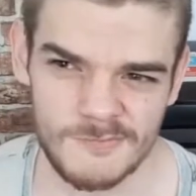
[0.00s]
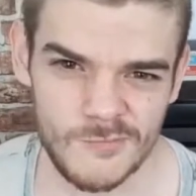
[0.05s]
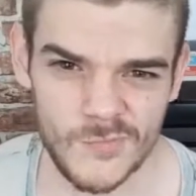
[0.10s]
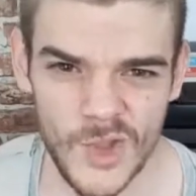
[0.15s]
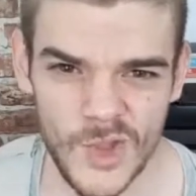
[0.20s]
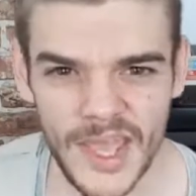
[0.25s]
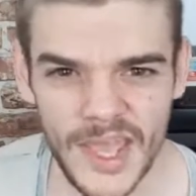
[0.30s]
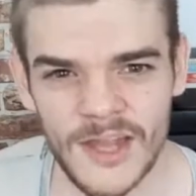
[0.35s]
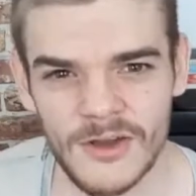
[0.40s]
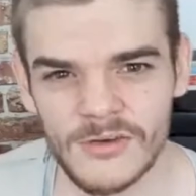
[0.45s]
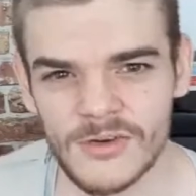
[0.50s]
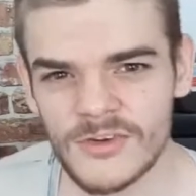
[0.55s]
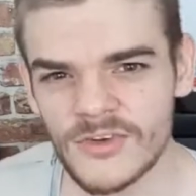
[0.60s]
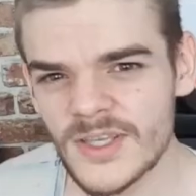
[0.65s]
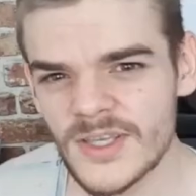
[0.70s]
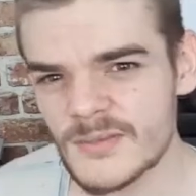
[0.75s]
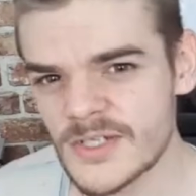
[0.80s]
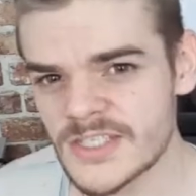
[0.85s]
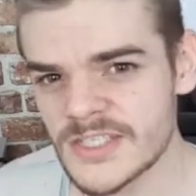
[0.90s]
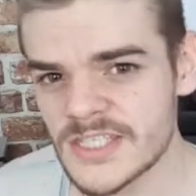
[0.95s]
how long
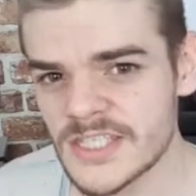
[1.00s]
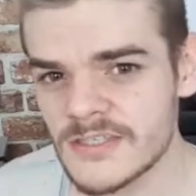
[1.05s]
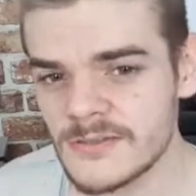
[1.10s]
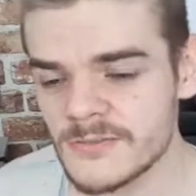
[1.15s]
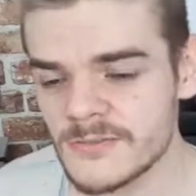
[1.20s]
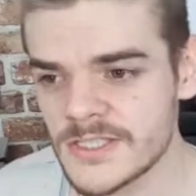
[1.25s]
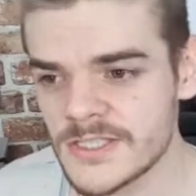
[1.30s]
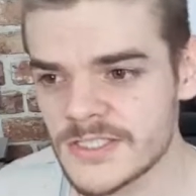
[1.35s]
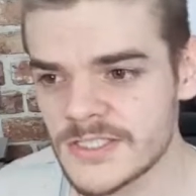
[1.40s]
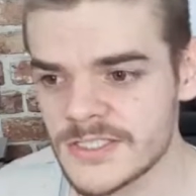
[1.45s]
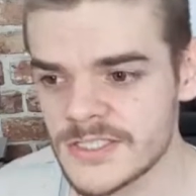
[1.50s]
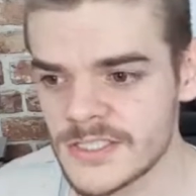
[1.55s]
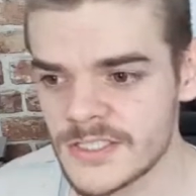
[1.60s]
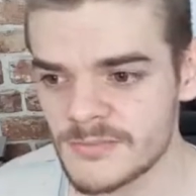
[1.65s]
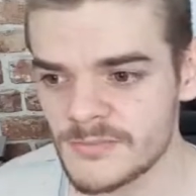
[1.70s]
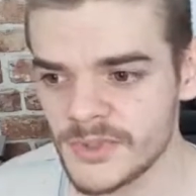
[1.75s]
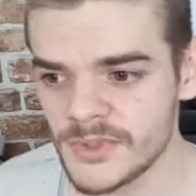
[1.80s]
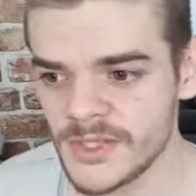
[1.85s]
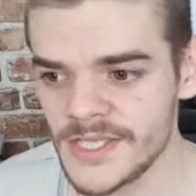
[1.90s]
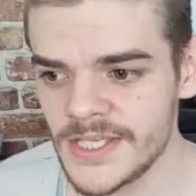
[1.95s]
it might take me to
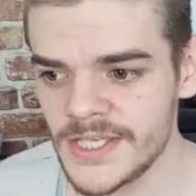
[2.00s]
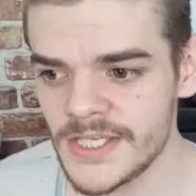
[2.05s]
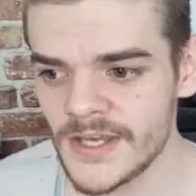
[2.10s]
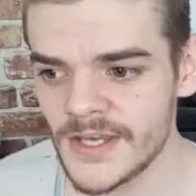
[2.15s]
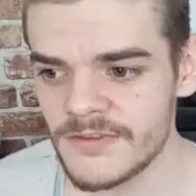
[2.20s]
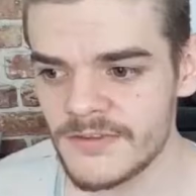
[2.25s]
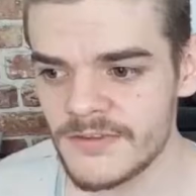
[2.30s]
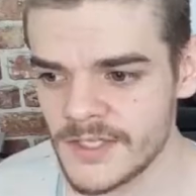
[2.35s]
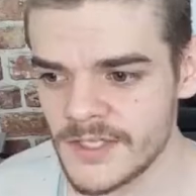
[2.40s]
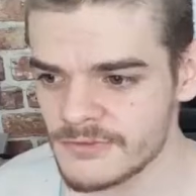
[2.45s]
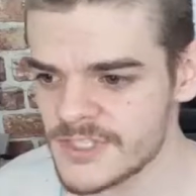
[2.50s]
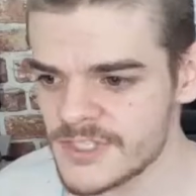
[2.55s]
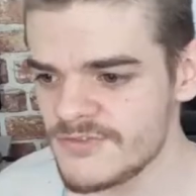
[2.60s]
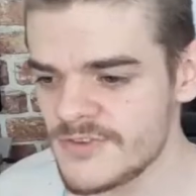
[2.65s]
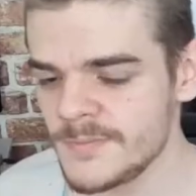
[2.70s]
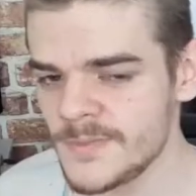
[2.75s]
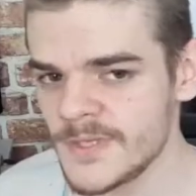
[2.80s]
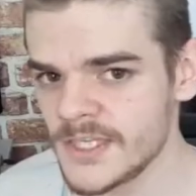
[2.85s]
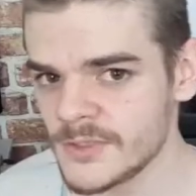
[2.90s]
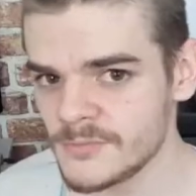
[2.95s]
complete. I think it'll
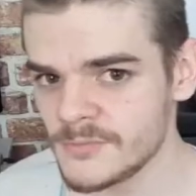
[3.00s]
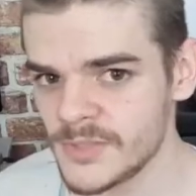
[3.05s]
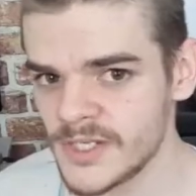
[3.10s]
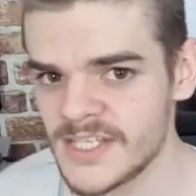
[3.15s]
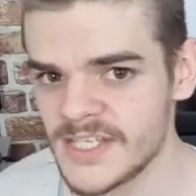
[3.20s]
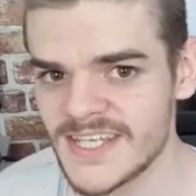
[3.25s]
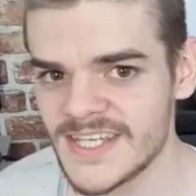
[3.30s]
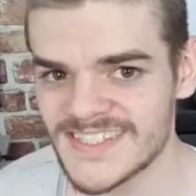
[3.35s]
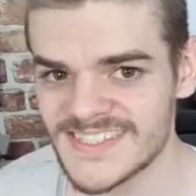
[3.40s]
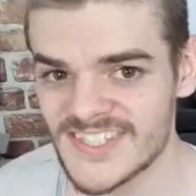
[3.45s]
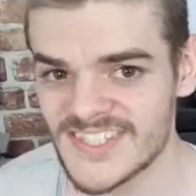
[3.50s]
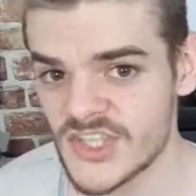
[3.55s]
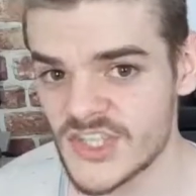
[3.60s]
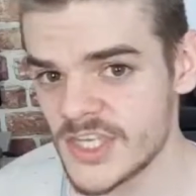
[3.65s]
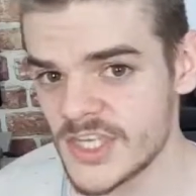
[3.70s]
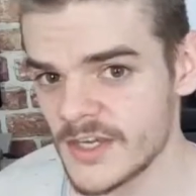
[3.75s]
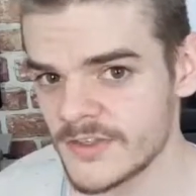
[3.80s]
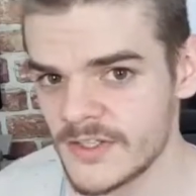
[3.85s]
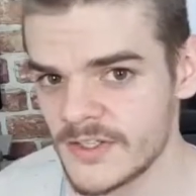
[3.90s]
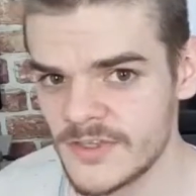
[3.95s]
definitely be complete next
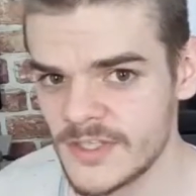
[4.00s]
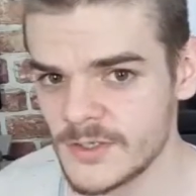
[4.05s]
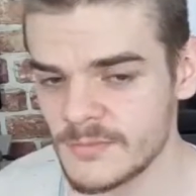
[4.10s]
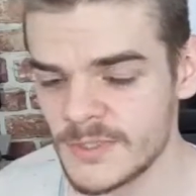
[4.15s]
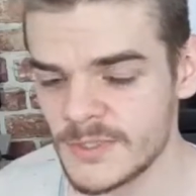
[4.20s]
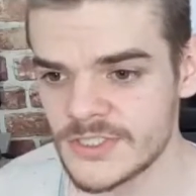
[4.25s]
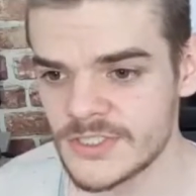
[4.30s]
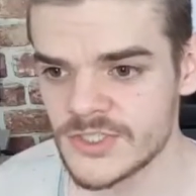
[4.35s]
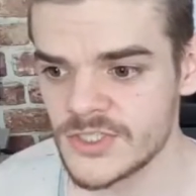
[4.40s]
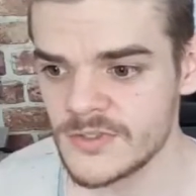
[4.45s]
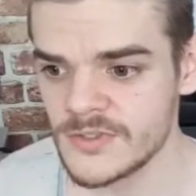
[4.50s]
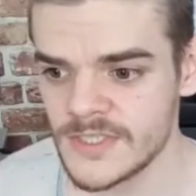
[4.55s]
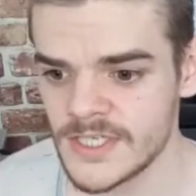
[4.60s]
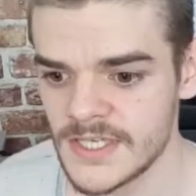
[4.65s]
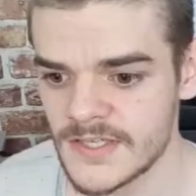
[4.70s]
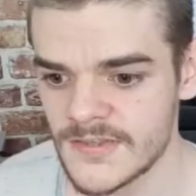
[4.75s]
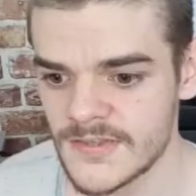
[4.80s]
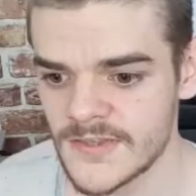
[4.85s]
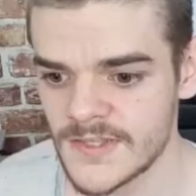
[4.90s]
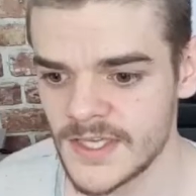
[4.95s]
year. I don't think it'll be a
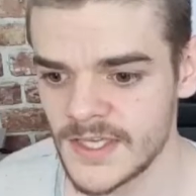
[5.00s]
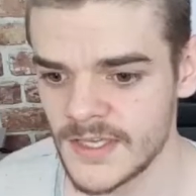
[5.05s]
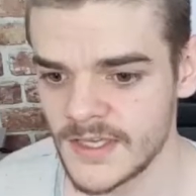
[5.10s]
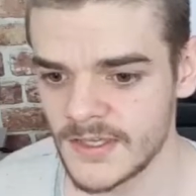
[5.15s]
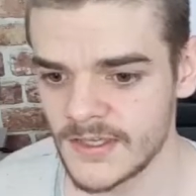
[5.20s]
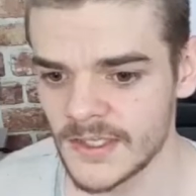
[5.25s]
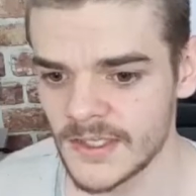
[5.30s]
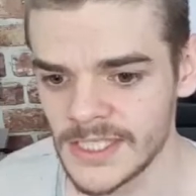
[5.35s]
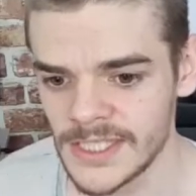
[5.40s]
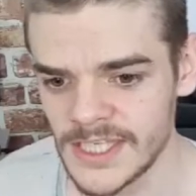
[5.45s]
2-year thing.